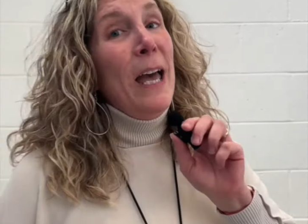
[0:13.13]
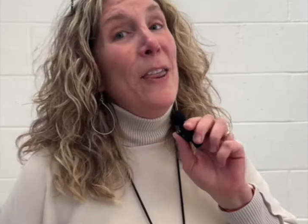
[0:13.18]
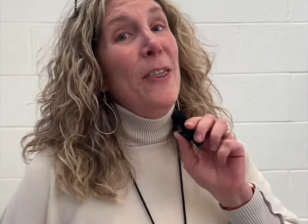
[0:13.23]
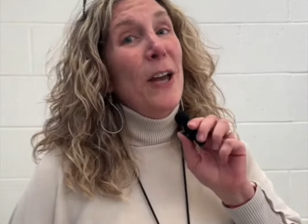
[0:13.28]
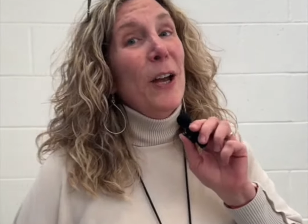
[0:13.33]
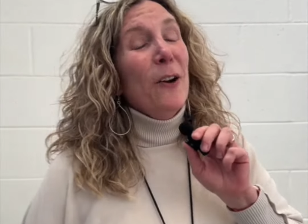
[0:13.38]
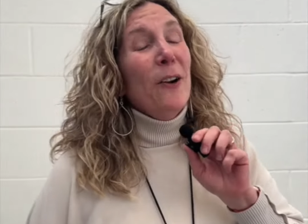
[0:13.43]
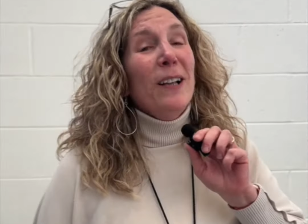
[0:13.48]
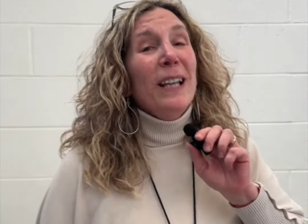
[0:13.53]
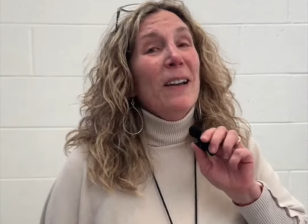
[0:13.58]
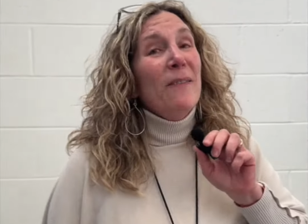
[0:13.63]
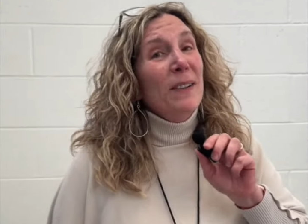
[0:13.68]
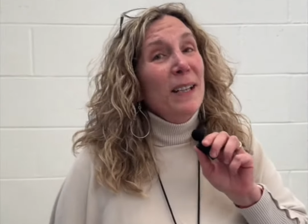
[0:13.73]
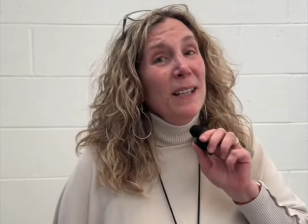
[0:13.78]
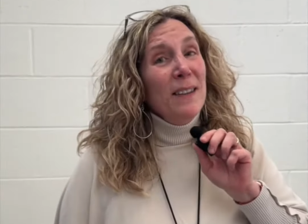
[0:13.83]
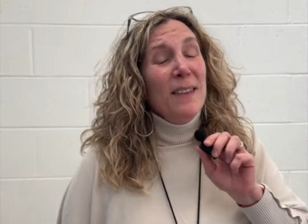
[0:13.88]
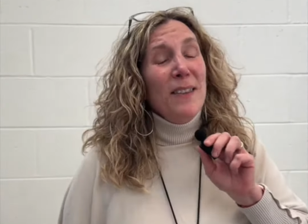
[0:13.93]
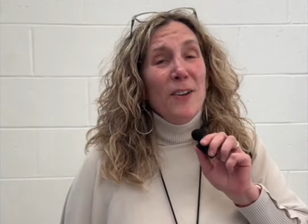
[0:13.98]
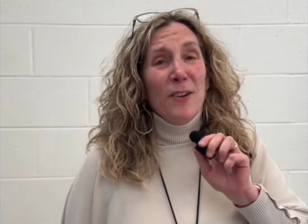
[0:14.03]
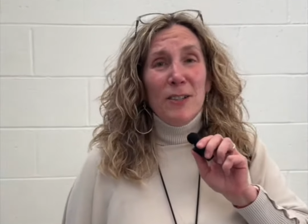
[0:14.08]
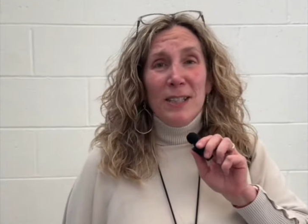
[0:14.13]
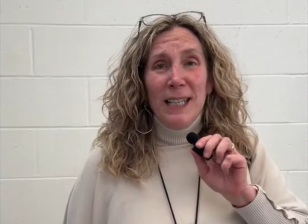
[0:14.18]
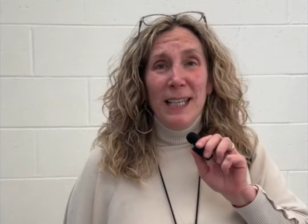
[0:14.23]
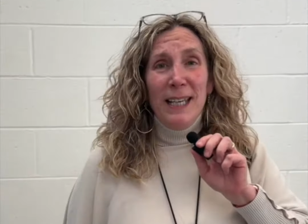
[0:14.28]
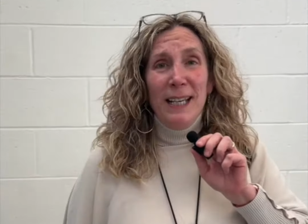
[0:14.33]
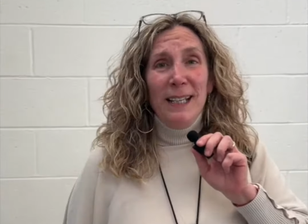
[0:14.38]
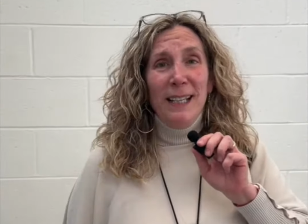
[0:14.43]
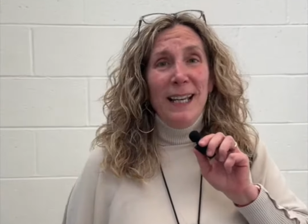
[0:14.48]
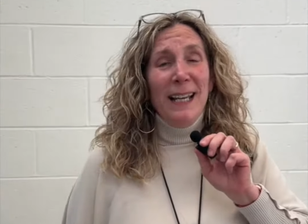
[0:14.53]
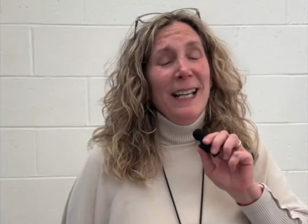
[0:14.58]
They are 11 and
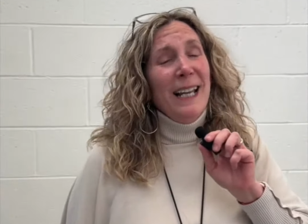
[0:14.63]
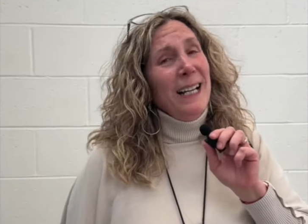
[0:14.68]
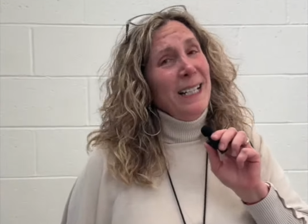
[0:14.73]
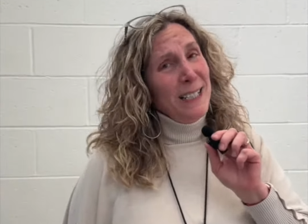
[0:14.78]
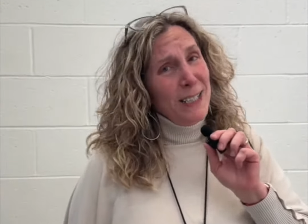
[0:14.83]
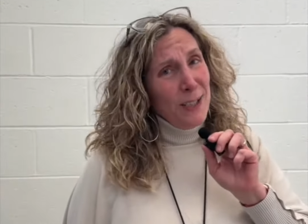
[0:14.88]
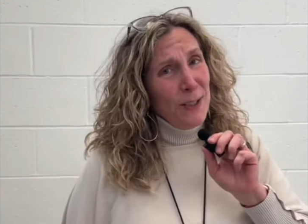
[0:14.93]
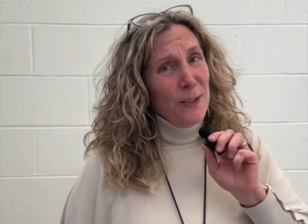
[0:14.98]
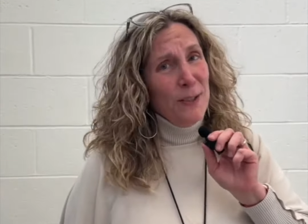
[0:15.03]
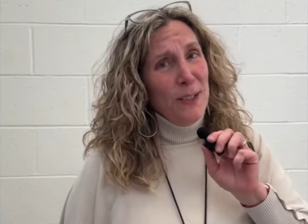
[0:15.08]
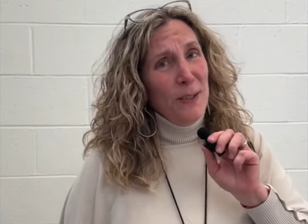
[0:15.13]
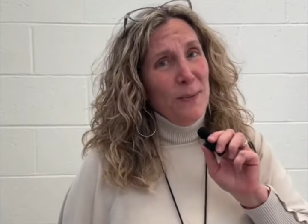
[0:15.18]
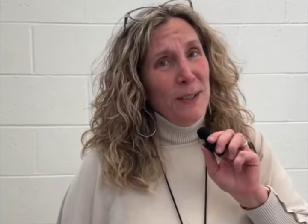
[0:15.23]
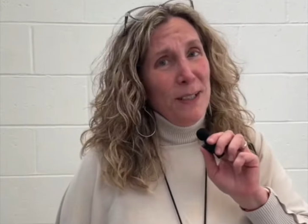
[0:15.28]
13, and I still do